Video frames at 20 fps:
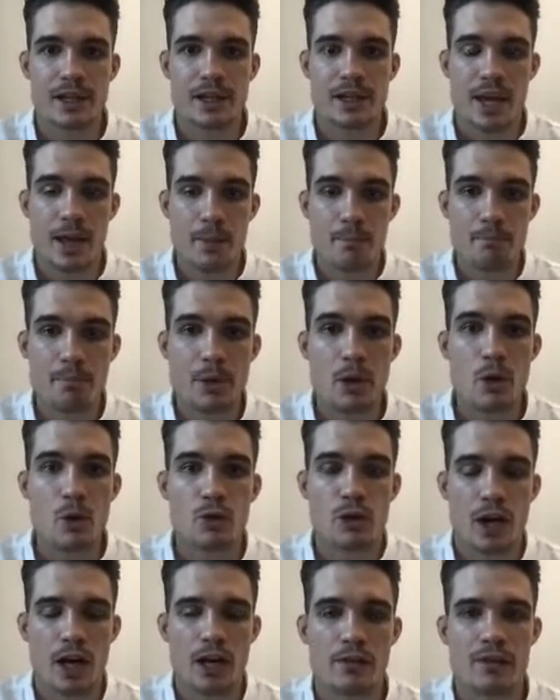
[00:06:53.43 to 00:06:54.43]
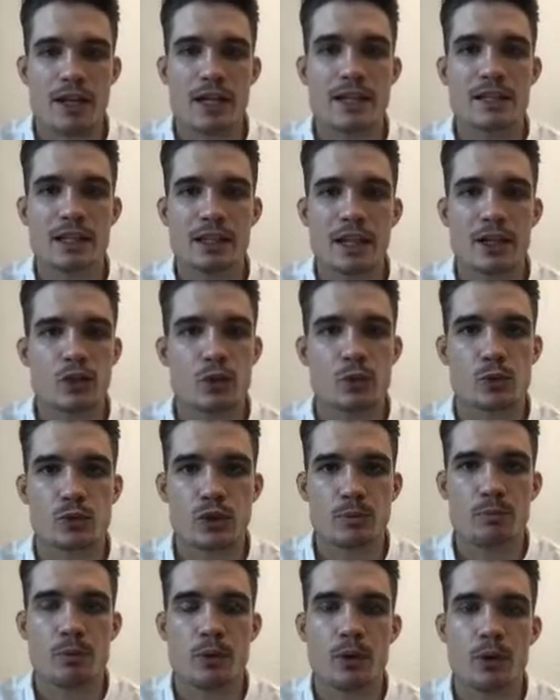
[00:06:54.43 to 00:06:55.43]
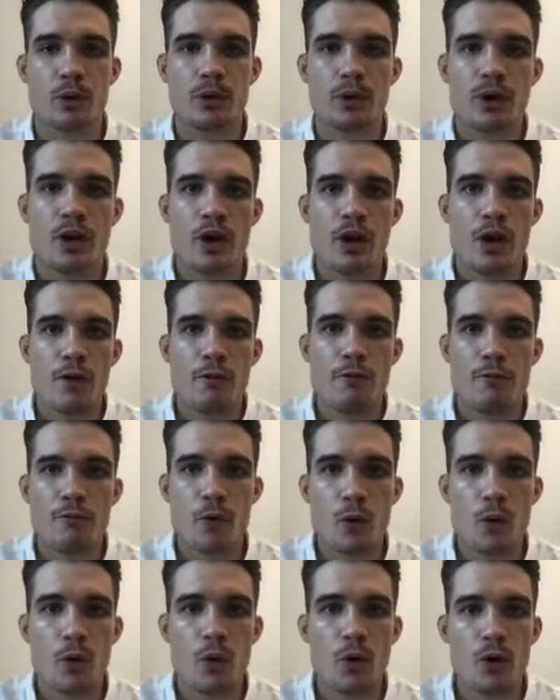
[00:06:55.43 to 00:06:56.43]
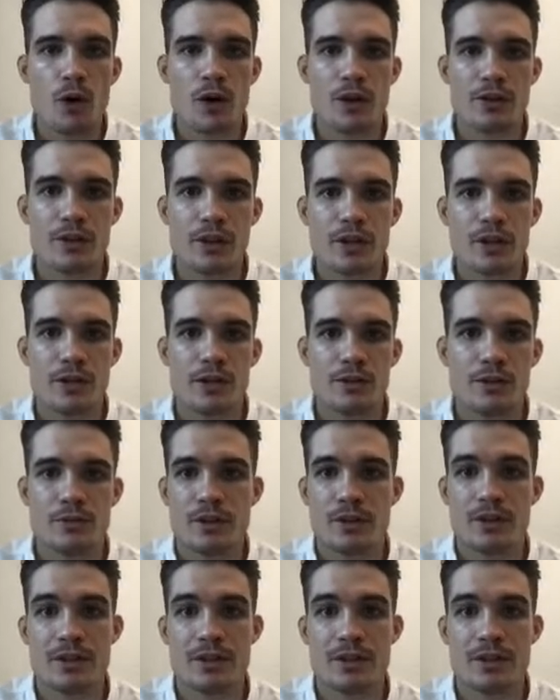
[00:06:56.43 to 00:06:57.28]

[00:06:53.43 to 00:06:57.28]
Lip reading: okay, and build kind of intellectual support for the